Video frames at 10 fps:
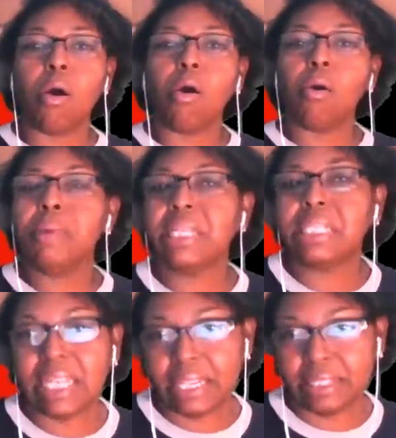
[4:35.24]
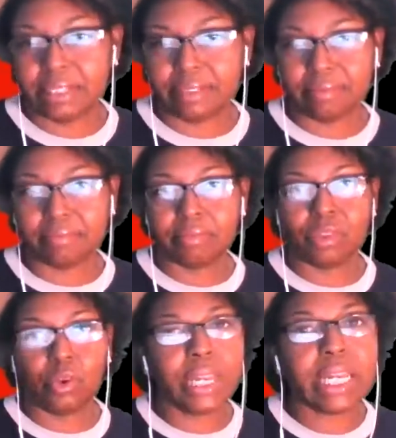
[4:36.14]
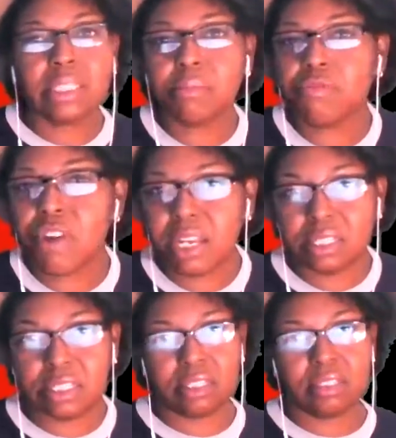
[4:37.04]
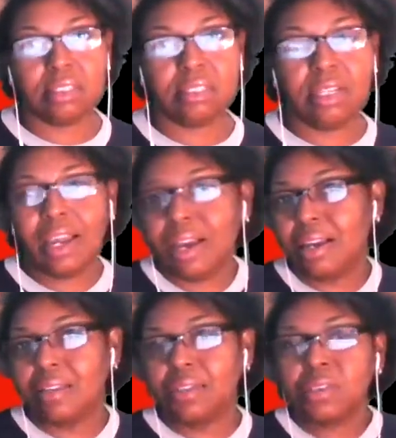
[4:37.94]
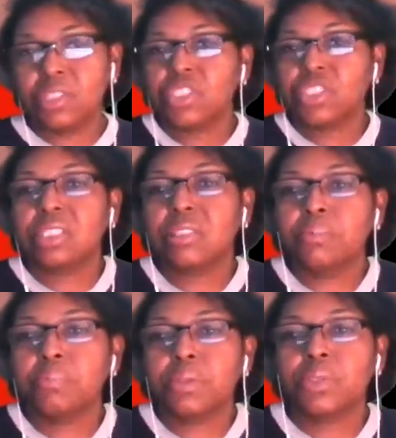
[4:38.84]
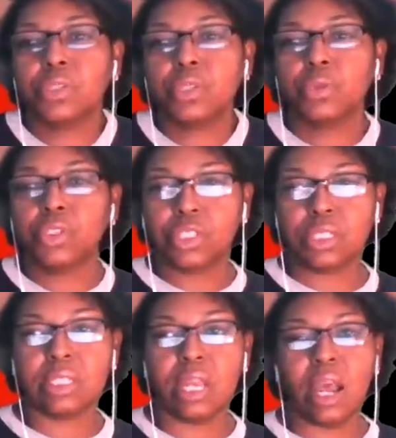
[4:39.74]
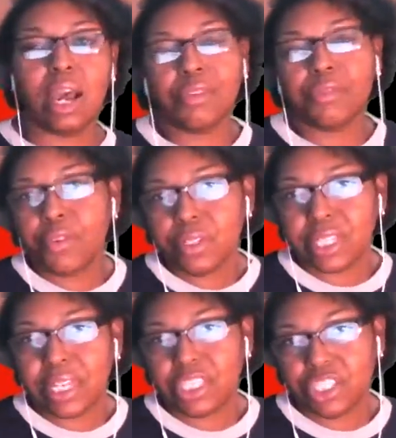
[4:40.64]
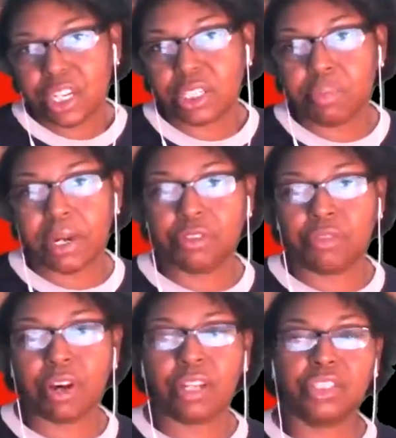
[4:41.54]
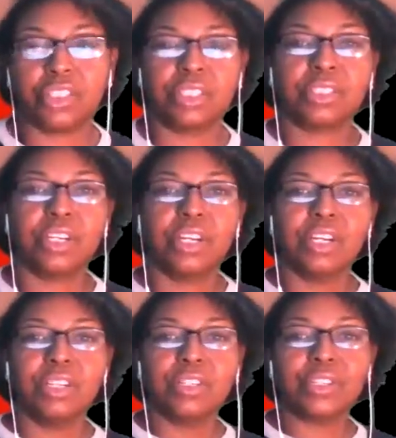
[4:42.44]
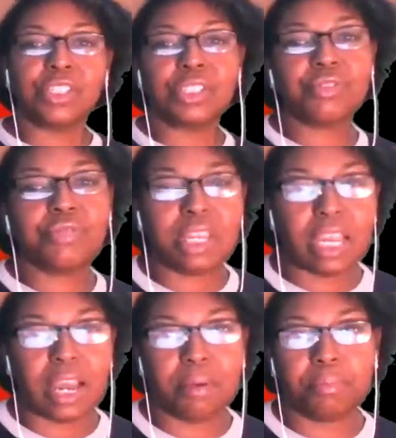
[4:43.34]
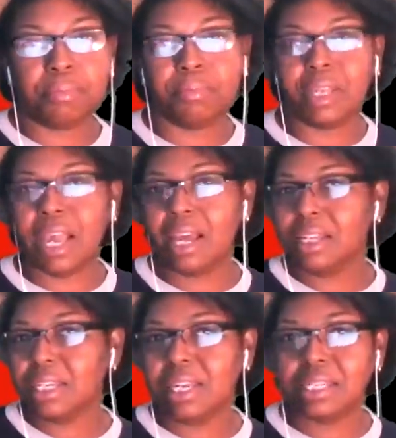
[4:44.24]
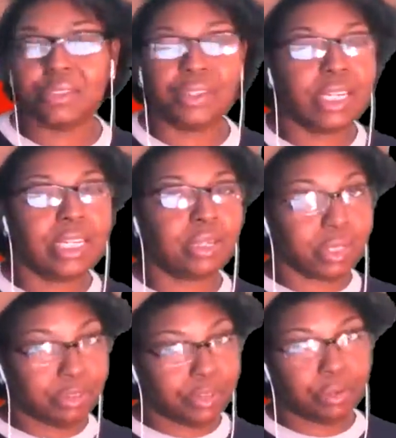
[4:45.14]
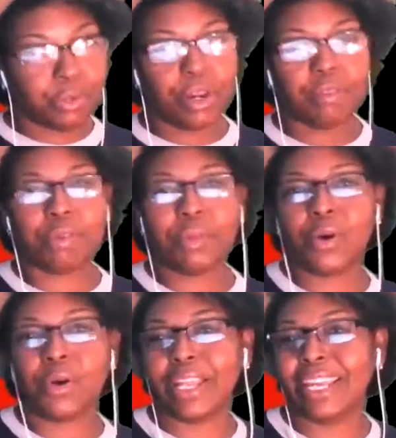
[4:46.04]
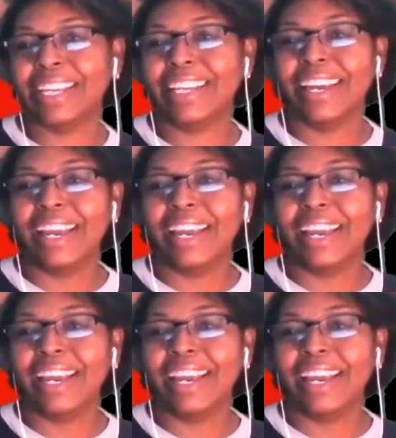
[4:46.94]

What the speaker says: or meditate or get some rest. Yeah, those are just simple solutions. And of course, get it checked by a urologist. So just to recap, LDS or ED, whichever you're more comfortable calling it,